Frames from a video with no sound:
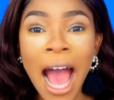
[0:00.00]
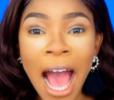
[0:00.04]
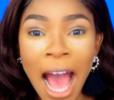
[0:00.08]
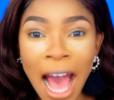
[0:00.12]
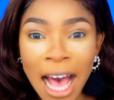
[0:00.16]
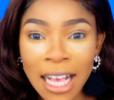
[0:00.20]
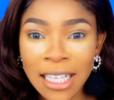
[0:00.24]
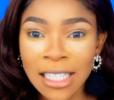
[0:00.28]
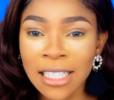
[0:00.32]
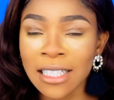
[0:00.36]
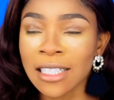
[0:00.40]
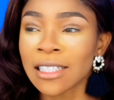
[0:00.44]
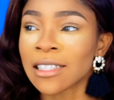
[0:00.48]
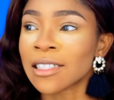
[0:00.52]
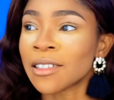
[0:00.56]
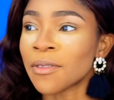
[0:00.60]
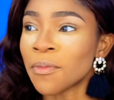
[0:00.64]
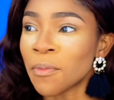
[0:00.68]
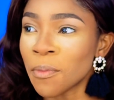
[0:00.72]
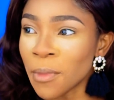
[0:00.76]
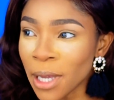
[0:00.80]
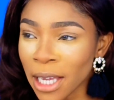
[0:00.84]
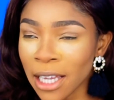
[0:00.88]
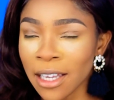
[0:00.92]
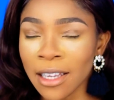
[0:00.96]

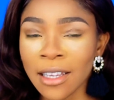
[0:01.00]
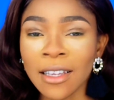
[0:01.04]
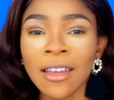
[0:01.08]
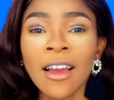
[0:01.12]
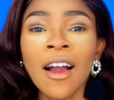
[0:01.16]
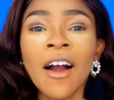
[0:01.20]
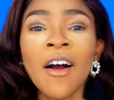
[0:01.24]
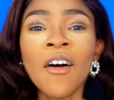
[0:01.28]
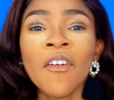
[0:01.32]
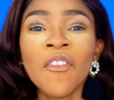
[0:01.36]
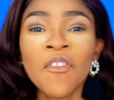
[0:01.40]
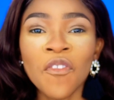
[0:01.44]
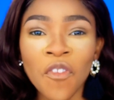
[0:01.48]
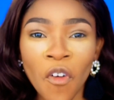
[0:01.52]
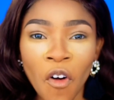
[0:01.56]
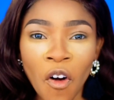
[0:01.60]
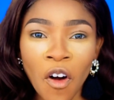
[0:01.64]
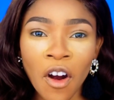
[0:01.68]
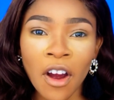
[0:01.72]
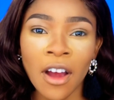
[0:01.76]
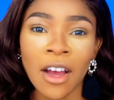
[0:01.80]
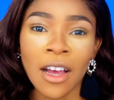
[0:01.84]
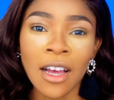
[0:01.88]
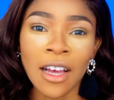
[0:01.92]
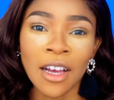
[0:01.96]
asked me
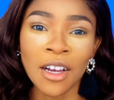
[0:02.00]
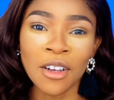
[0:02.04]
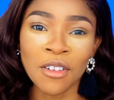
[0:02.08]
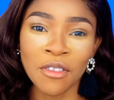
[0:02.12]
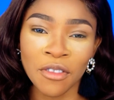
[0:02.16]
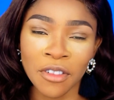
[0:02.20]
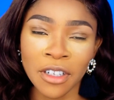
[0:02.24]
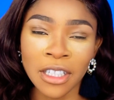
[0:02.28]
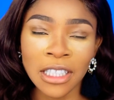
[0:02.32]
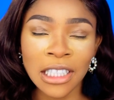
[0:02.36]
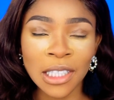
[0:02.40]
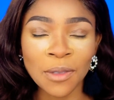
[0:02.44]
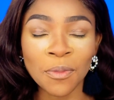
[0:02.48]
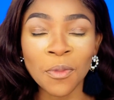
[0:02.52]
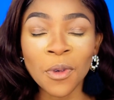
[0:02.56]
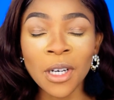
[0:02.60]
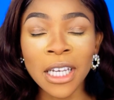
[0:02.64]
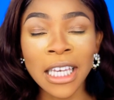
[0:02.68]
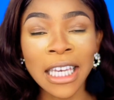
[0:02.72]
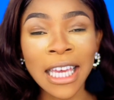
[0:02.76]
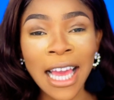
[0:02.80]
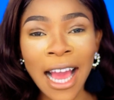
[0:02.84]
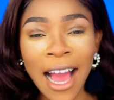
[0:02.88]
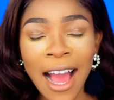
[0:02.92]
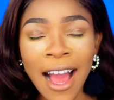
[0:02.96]
for a green
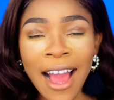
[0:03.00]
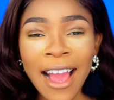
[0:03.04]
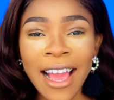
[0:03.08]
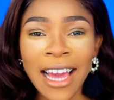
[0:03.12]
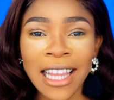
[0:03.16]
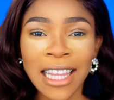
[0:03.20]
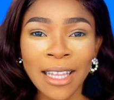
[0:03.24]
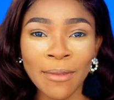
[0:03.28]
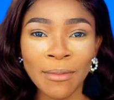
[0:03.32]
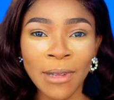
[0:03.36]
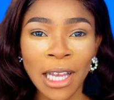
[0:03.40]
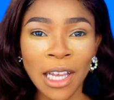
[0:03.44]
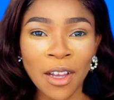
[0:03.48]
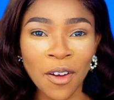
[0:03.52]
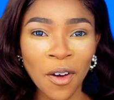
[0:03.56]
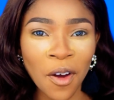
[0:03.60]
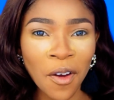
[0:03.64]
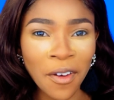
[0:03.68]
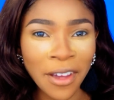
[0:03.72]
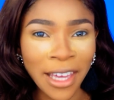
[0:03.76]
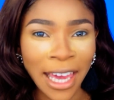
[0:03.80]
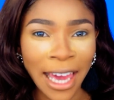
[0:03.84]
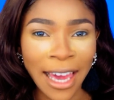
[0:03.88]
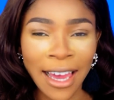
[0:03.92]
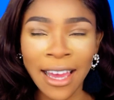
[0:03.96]
smoky eye, and I'm like,
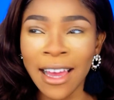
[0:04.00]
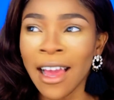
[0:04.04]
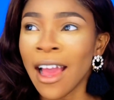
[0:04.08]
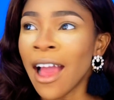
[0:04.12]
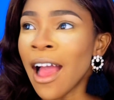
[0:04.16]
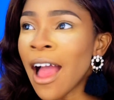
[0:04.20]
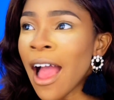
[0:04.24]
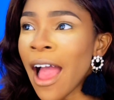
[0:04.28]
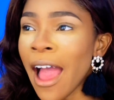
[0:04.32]
okay,